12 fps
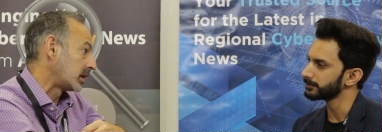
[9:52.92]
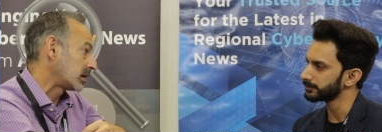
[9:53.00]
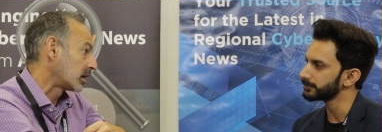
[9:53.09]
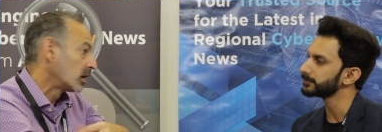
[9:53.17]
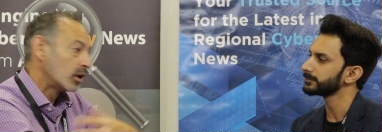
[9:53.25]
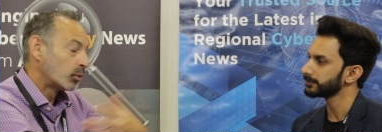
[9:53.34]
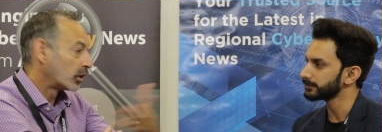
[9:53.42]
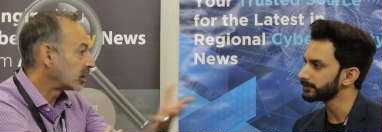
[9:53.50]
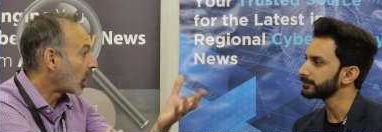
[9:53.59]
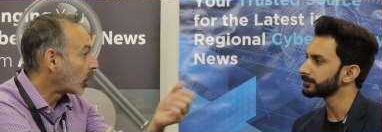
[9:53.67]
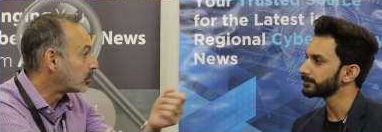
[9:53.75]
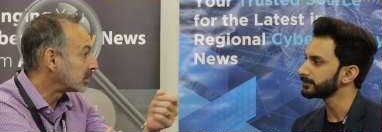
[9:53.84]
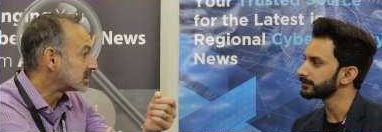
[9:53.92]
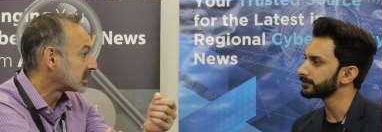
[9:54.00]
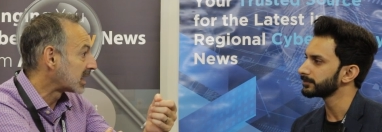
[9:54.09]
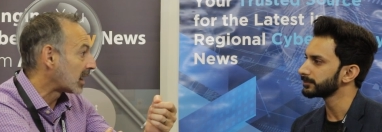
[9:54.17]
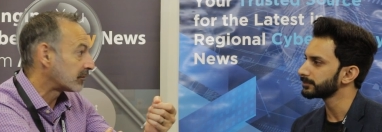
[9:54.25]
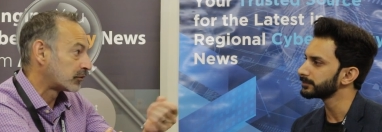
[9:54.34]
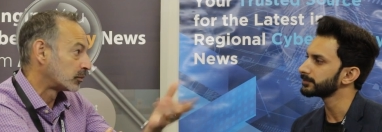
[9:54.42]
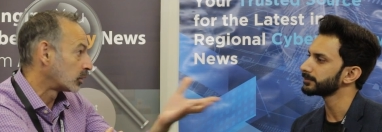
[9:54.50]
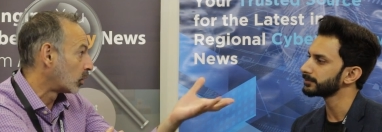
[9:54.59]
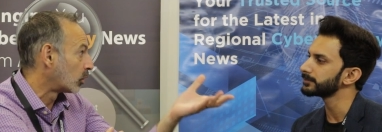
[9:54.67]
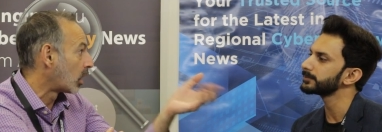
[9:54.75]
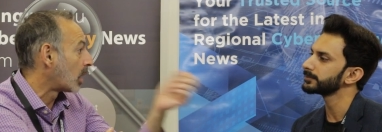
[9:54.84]
Speaker 1: Week. What are you hoping to get from
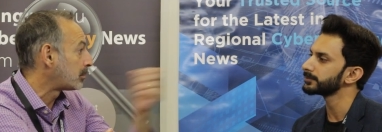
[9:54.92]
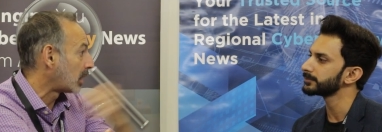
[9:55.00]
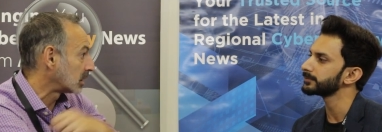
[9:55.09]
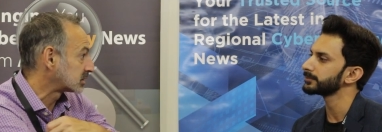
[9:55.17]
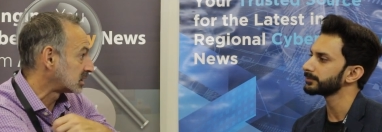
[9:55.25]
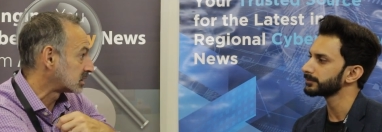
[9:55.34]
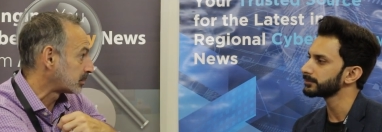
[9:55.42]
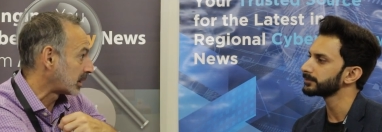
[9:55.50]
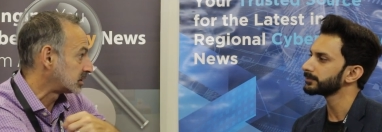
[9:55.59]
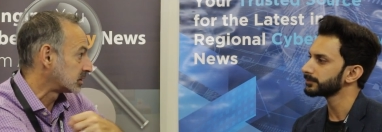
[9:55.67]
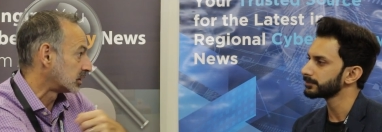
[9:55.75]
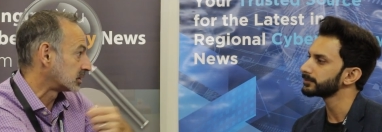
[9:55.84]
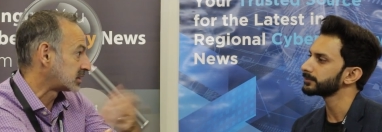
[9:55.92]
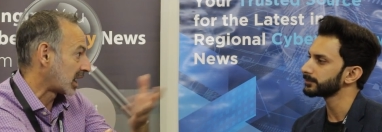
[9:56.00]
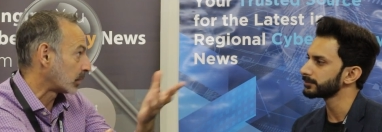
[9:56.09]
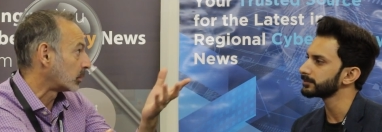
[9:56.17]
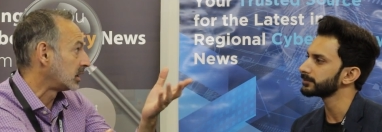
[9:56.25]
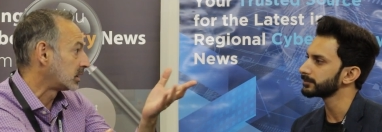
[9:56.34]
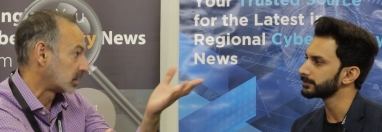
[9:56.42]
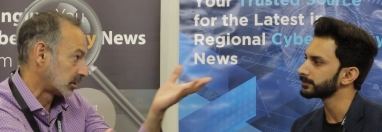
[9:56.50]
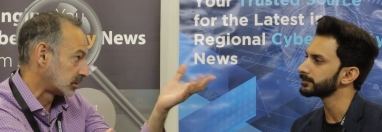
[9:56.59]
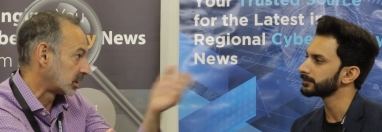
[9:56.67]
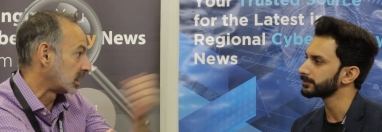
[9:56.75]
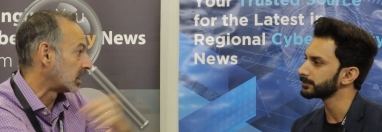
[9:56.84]
your uh, participation at Tech Week
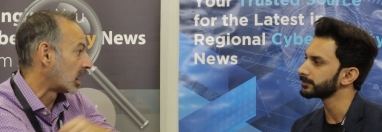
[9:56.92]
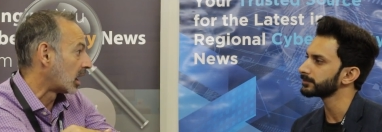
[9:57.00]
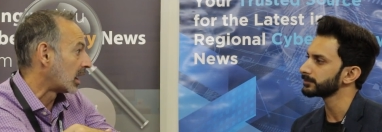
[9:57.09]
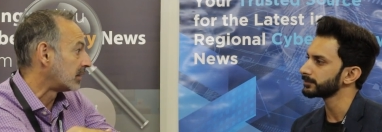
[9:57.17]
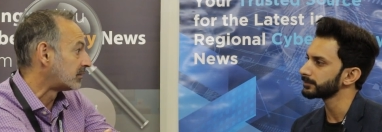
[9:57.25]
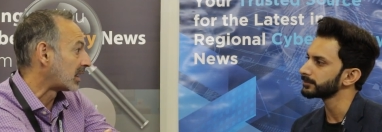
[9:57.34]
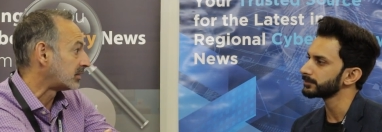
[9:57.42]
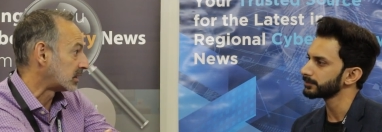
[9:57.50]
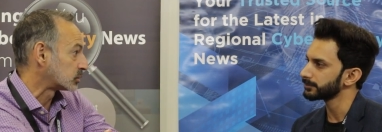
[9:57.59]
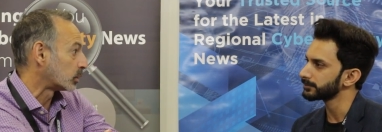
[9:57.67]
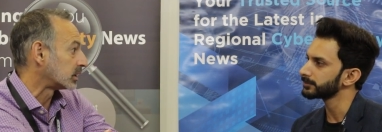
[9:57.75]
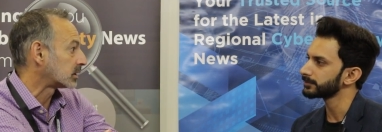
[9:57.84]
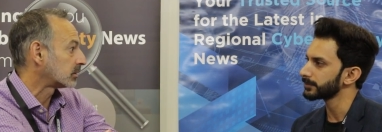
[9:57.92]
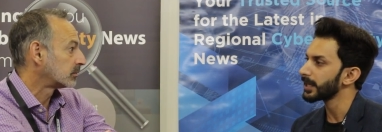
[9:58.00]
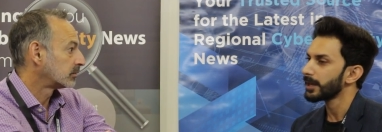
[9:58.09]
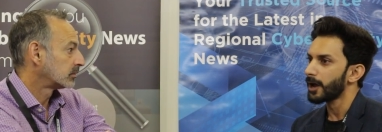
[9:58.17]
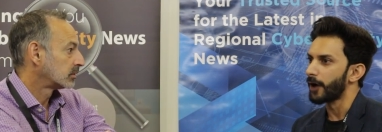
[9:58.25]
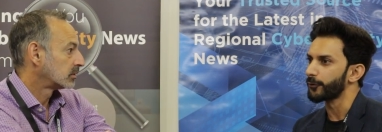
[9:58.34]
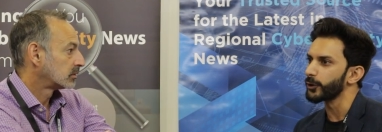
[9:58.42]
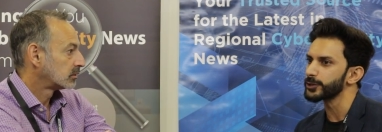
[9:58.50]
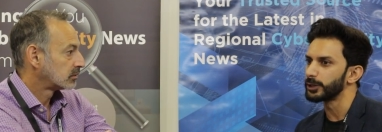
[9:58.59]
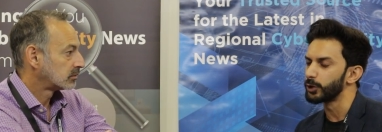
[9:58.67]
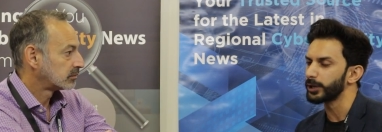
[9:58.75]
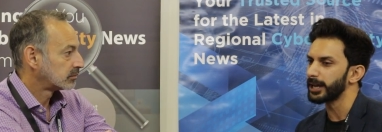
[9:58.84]
and the uh, event this week? of
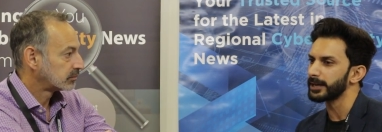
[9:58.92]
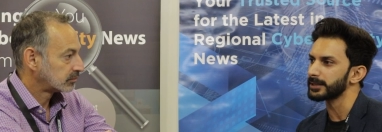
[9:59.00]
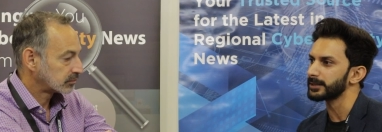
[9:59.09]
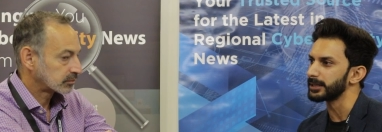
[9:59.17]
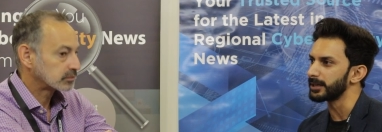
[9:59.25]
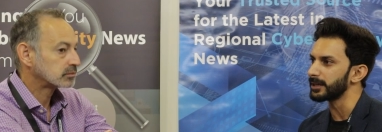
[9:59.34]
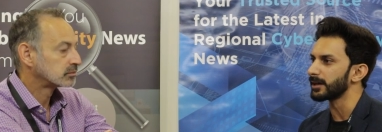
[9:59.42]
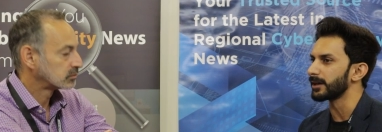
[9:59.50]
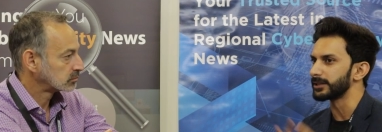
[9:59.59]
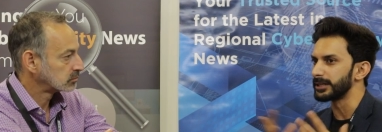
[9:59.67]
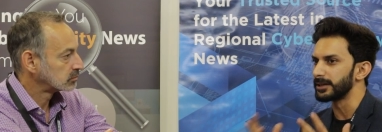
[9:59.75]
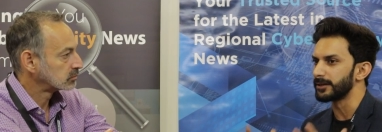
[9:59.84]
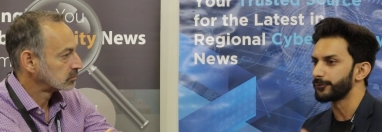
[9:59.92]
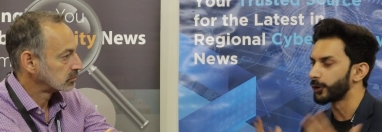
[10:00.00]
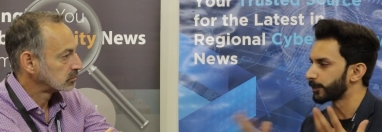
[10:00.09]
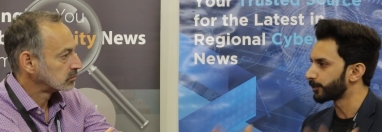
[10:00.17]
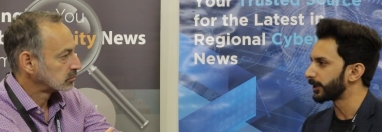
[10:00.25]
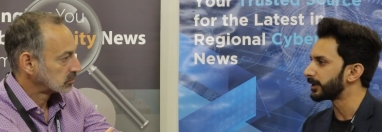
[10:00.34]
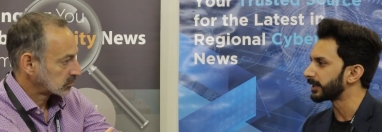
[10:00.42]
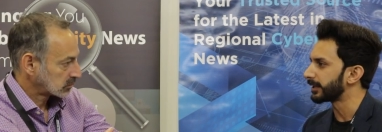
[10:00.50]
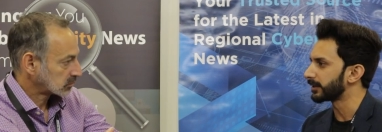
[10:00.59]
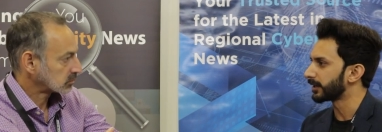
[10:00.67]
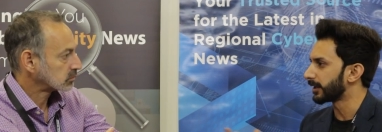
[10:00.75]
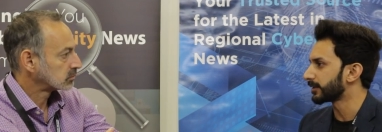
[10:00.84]
course
Speaker 2: look at the the footprint
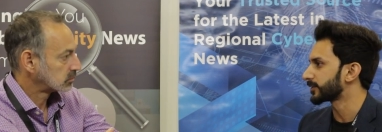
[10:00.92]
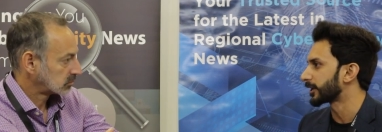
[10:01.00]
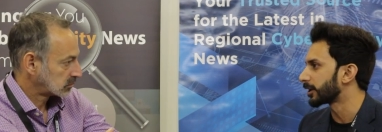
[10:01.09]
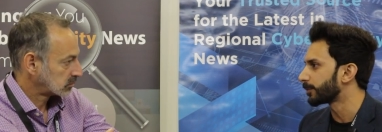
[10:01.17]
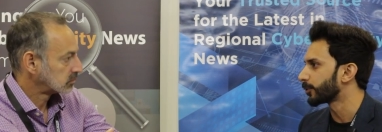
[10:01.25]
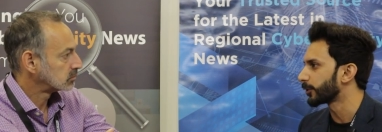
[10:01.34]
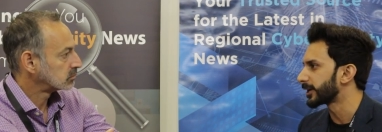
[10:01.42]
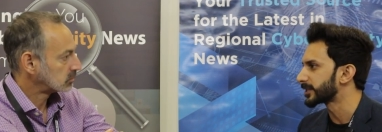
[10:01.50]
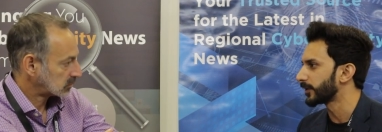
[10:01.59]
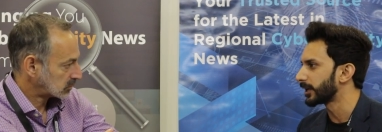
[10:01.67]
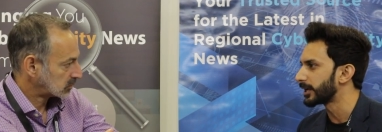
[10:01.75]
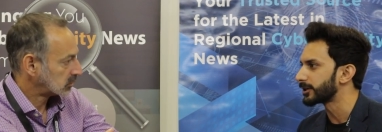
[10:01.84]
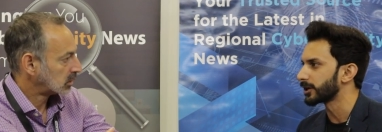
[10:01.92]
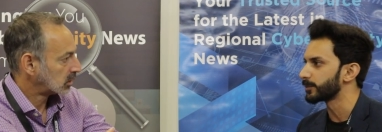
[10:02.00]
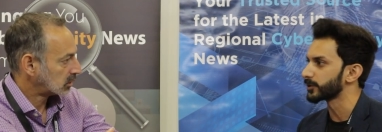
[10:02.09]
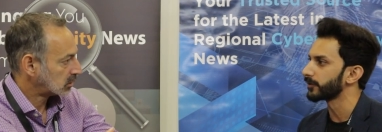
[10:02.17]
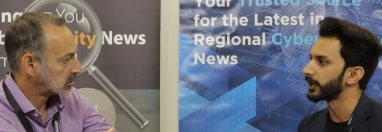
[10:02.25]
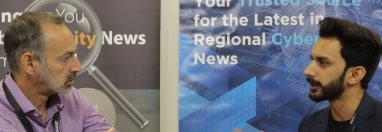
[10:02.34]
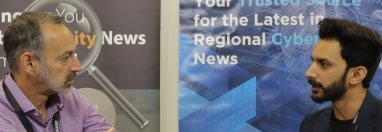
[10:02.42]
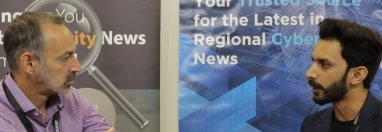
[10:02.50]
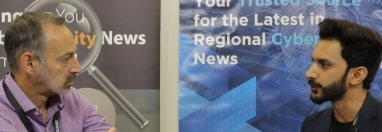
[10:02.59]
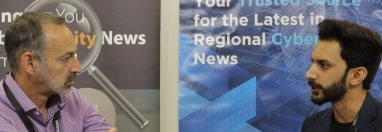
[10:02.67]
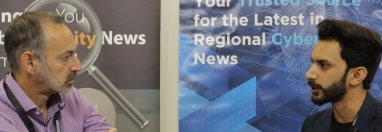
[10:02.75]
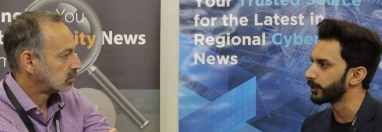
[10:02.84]
in, in singapore as well in terms of like
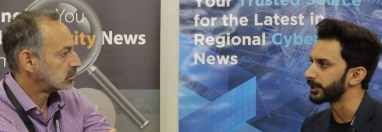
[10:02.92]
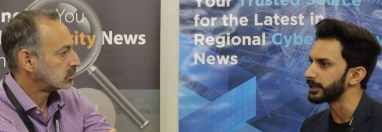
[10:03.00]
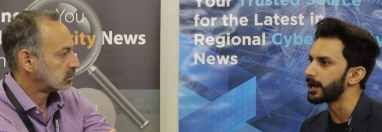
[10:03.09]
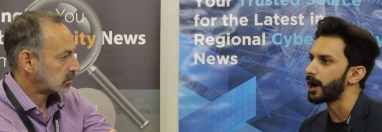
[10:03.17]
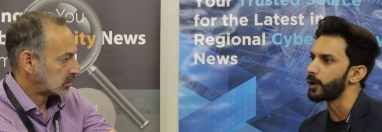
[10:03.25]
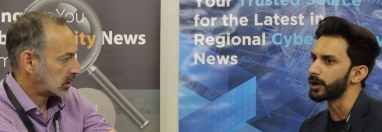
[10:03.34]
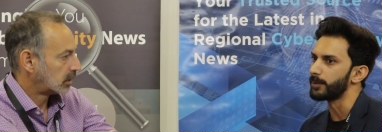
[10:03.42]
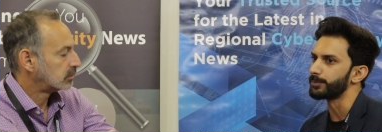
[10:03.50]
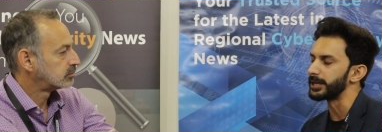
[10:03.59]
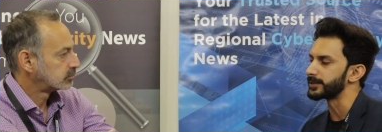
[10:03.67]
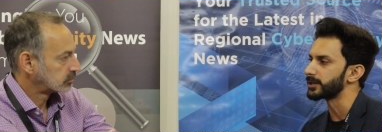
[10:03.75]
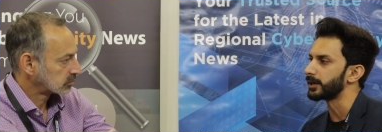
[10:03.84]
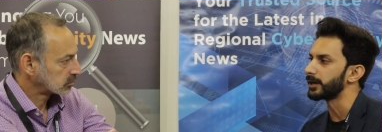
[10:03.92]
cloud security how yeah. companies